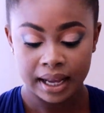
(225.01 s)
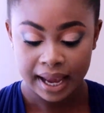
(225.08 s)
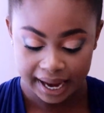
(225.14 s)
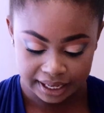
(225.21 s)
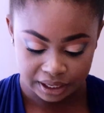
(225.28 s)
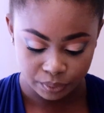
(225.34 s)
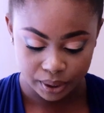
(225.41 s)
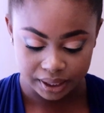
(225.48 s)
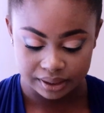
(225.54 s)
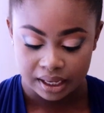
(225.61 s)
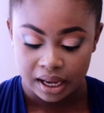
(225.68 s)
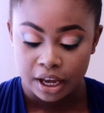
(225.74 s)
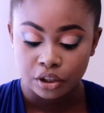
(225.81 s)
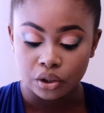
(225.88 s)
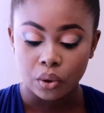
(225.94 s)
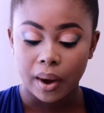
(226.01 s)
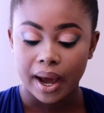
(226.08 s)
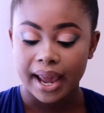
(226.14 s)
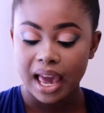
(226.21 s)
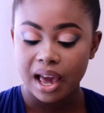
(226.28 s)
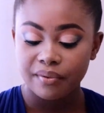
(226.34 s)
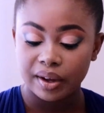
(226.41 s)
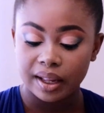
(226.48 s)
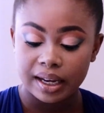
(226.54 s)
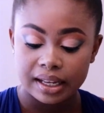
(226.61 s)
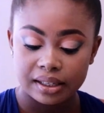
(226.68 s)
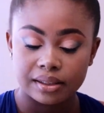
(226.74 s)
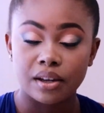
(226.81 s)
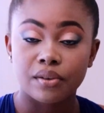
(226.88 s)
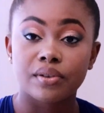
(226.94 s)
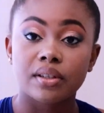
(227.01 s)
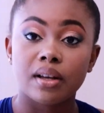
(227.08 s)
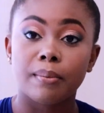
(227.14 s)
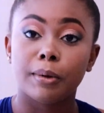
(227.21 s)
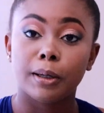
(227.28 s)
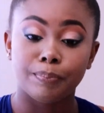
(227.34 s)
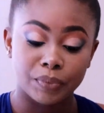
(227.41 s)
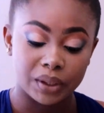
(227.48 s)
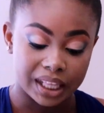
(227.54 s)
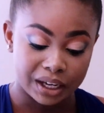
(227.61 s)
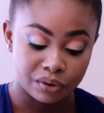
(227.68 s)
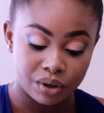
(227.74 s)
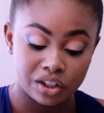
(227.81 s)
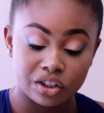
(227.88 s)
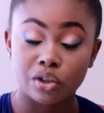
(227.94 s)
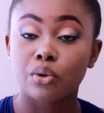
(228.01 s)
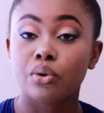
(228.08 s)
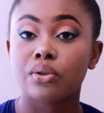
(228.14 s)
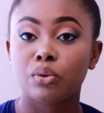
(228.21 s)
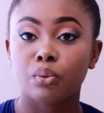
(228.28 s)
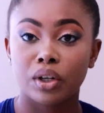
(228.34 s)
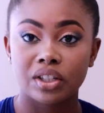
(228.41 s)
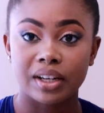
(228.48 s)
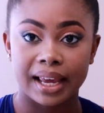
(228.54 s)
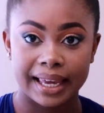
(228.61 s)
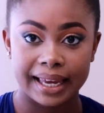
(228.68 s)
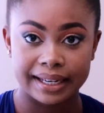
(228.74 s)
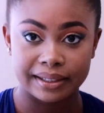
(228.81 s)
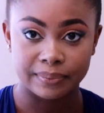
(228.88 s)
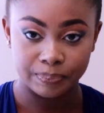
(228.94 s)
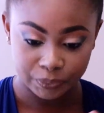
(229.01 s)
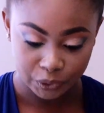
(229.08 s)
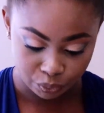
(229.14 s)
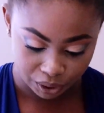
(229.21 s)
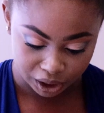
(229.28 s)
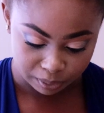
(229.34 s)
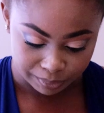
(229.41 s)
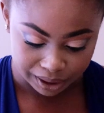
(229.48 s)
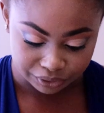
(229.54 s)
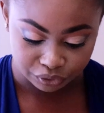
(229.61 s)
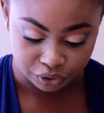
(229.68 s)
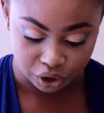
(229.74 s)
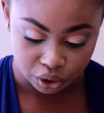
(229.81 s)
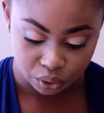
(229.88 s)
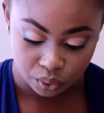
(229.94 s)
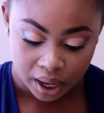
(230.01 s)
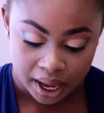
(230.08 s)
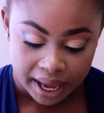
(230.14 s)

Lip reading: Anyways, so I have a list of some language schools which I can recommend for you.